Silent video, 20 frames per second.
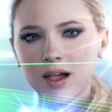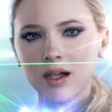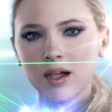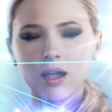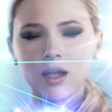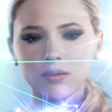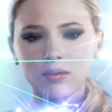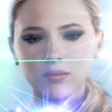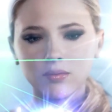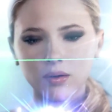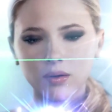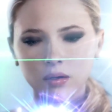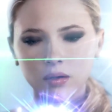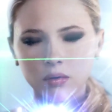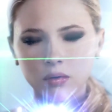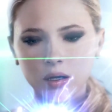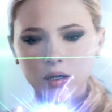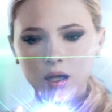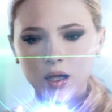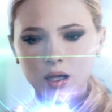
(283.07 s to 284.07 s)
Nothing.
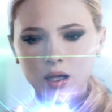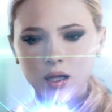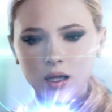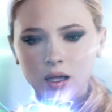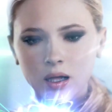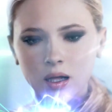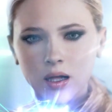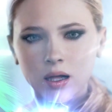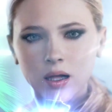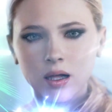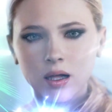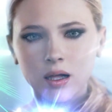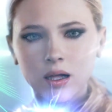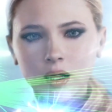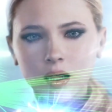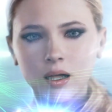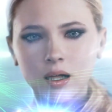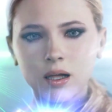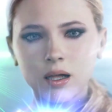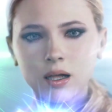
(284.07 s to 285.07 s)
Please repeat request.
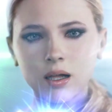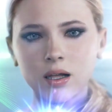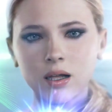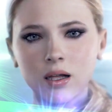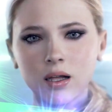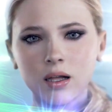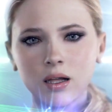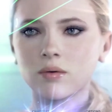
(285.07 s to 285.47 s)
Nothing.